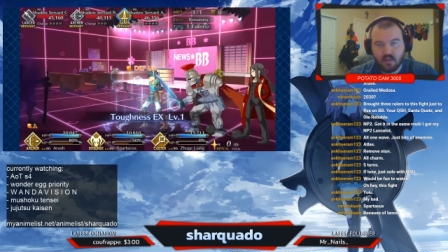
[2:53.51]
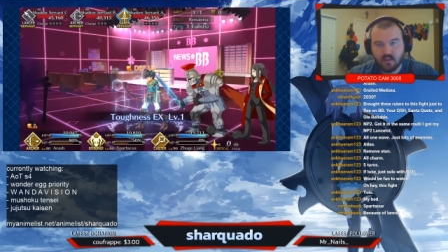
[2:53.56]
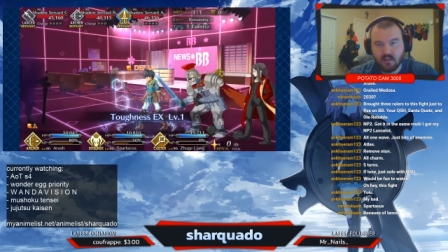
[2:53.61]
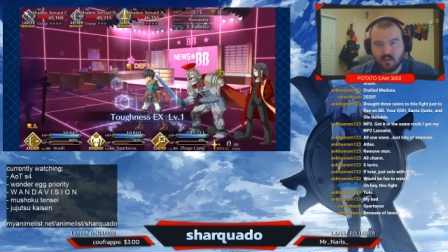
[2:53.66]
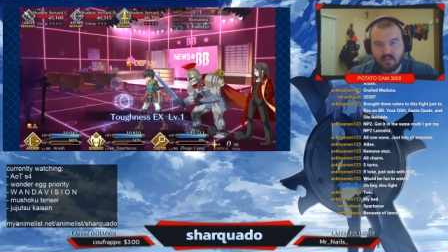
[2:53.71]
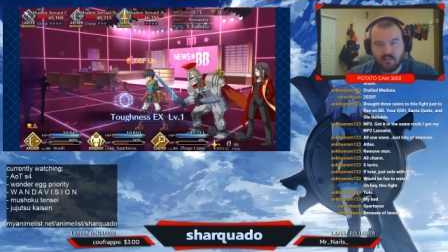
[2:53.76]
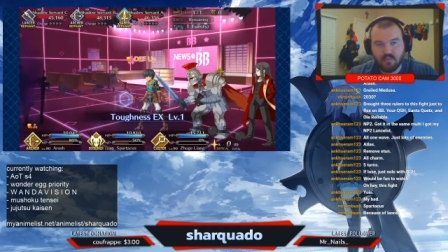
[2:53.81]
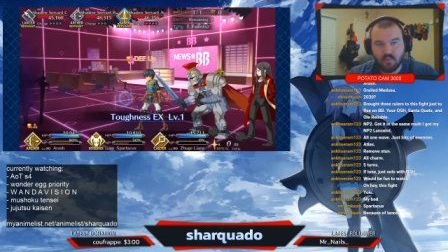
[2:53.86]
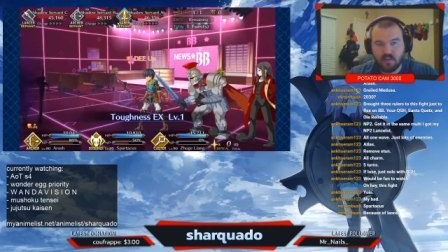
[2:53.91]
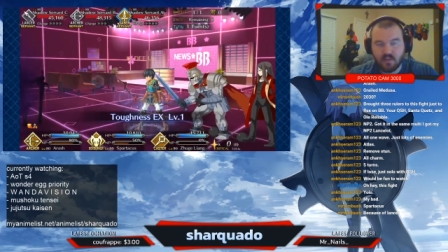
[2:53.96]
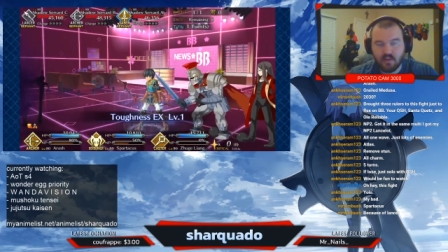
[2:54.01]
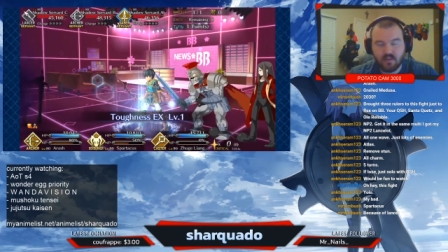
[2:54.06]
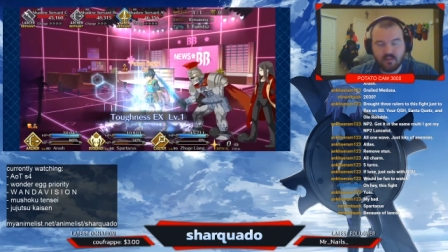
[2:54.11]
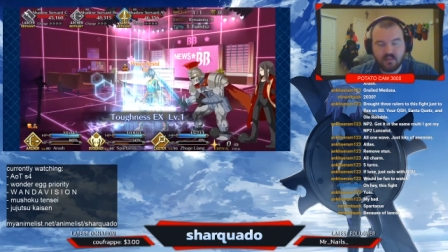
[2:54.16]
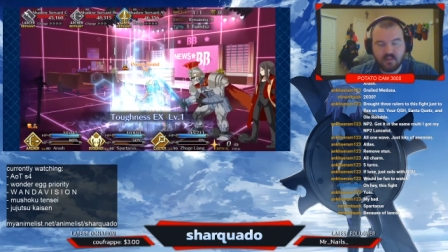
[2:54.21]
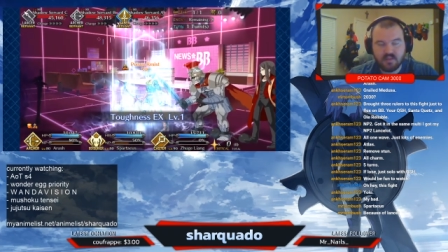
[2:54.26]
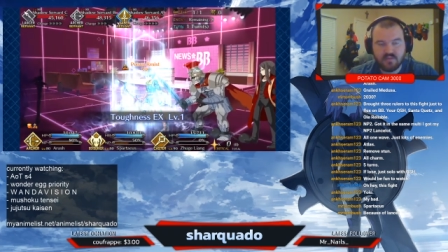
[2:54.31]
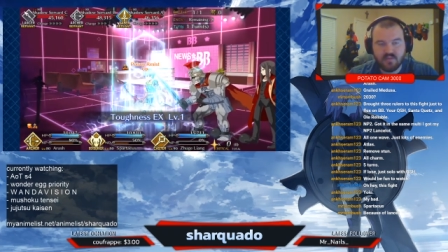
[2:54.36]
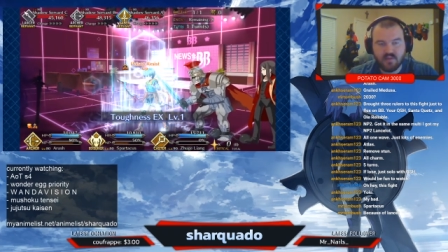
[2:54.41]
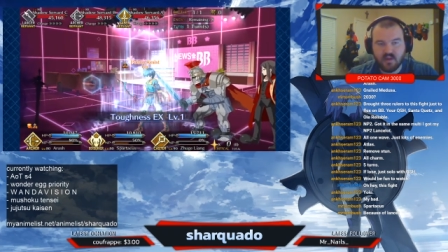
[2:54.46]
level one,
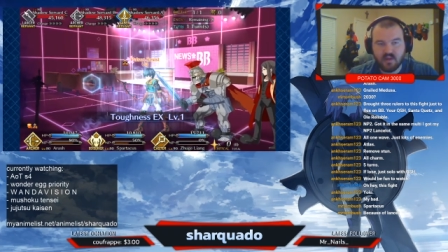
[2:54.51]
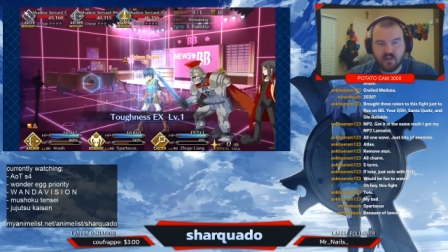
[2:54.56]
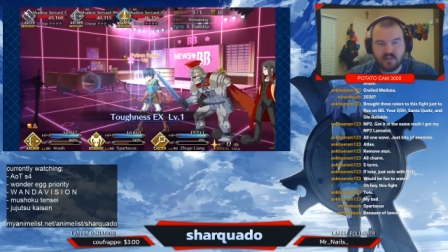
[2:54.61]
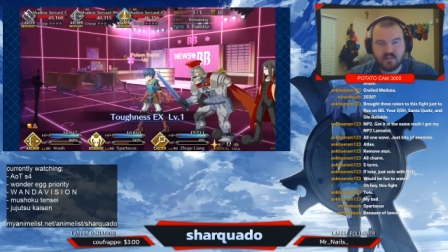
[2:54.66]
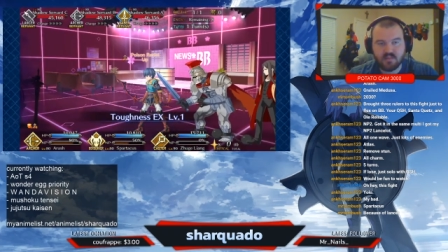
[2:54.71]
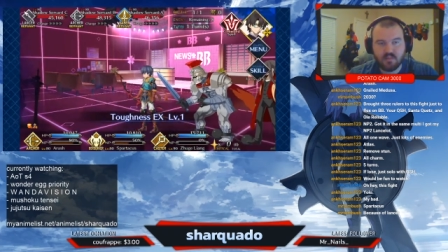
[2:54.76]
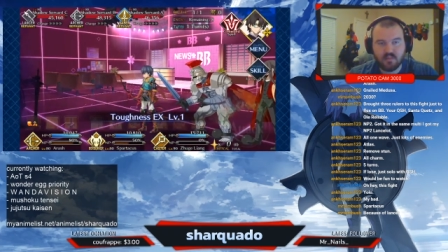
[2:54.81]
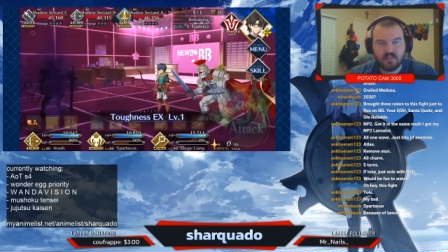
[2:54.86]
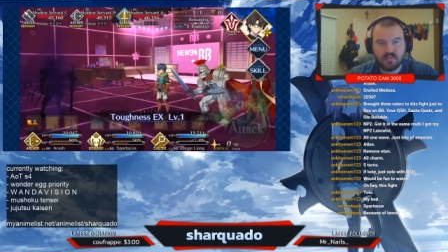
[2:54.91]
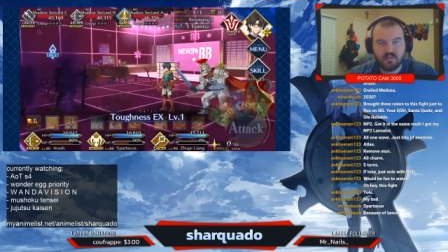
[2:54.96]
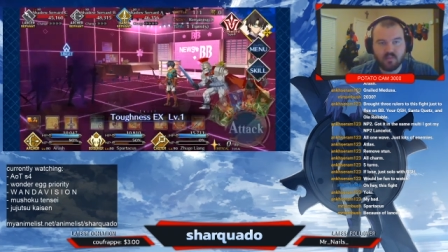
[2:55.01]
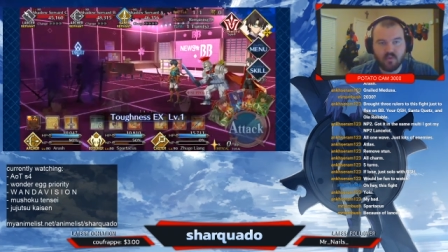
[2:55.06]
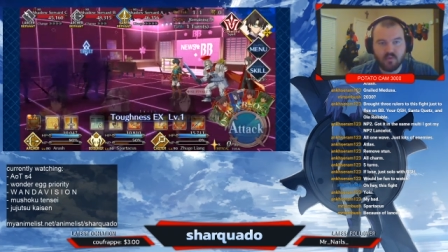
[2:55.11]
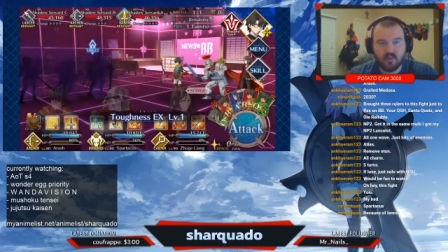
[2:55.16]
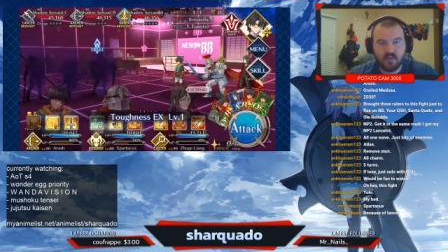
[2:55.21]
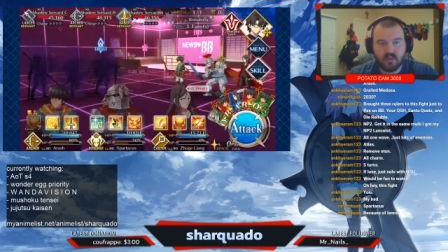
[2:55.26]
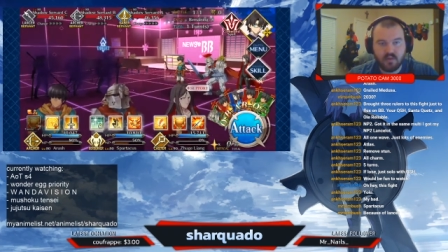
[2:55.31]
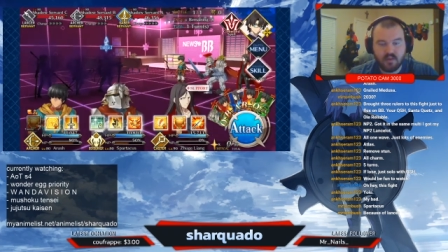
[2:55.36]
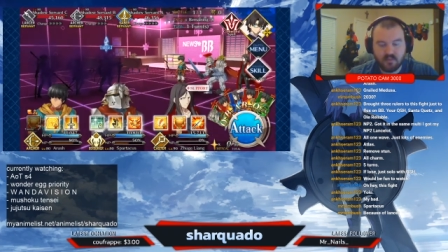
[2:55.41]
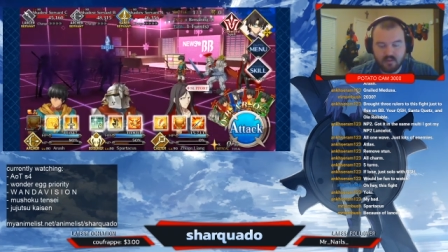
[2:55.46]
that's fine. It's, it's more
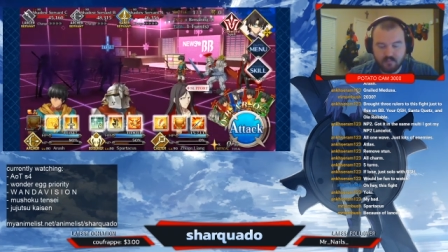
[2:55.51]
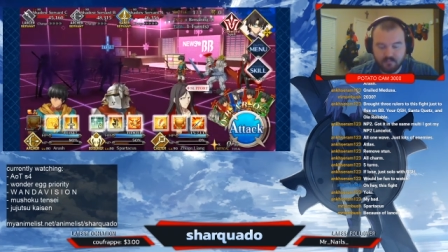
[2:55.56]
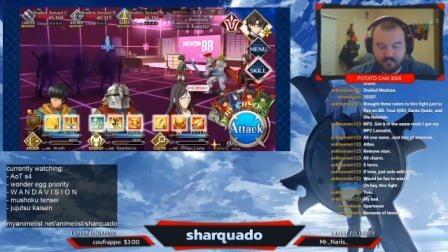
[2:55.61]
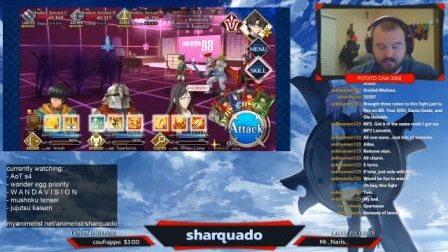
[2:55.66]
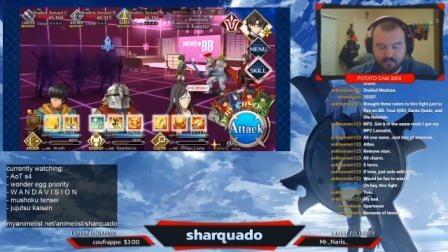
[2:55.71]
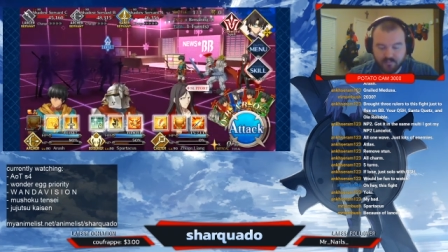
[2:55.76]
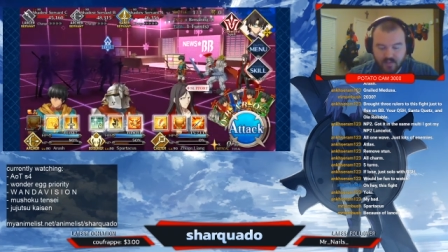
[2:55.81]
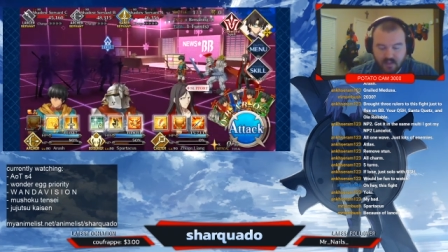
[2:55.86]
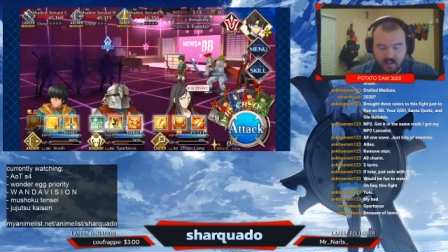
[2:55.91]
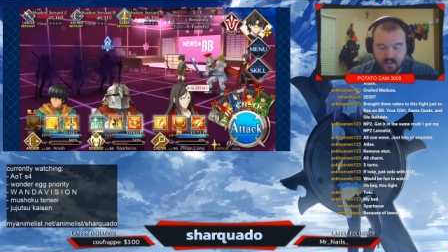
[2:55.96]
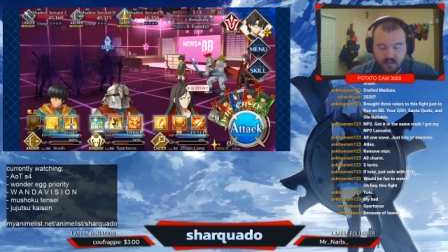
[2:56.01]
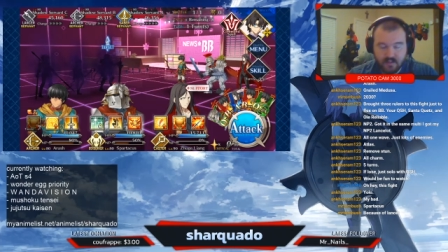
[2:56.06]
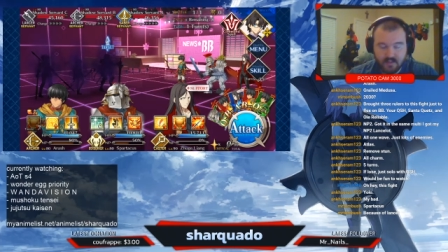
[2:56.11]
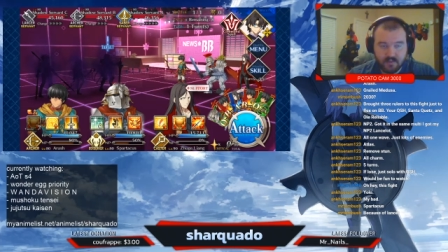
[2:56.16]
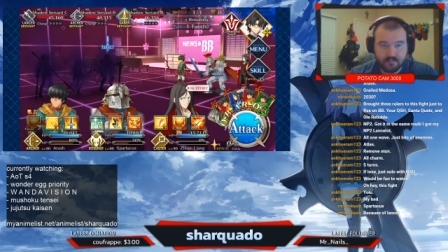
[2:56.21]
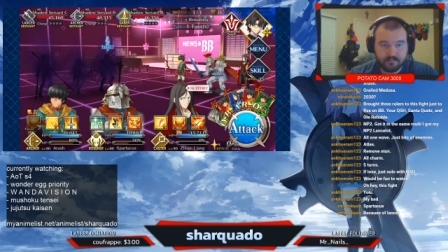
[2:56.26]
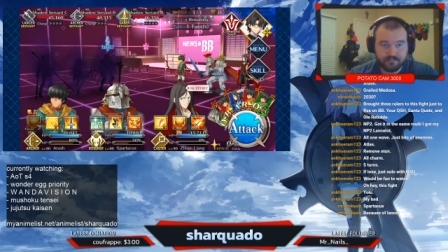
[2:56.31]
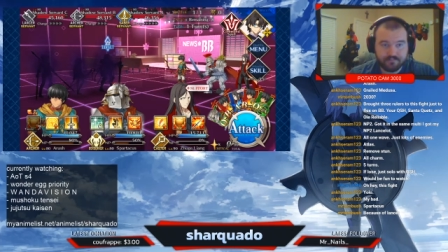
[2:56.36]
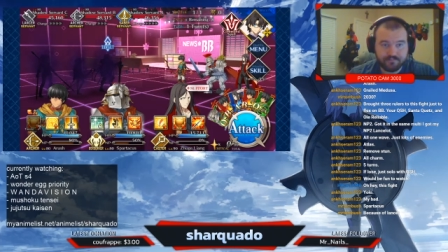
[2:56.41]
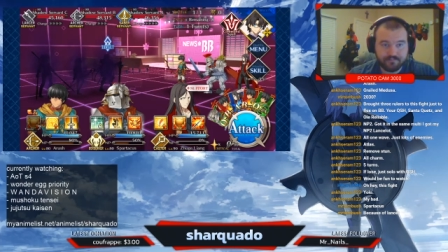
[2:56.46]
than nothing.
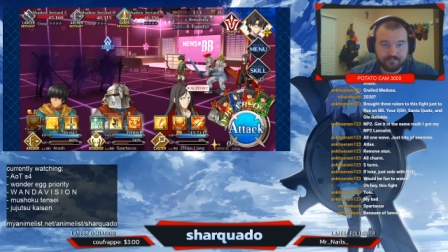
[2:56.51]
Um,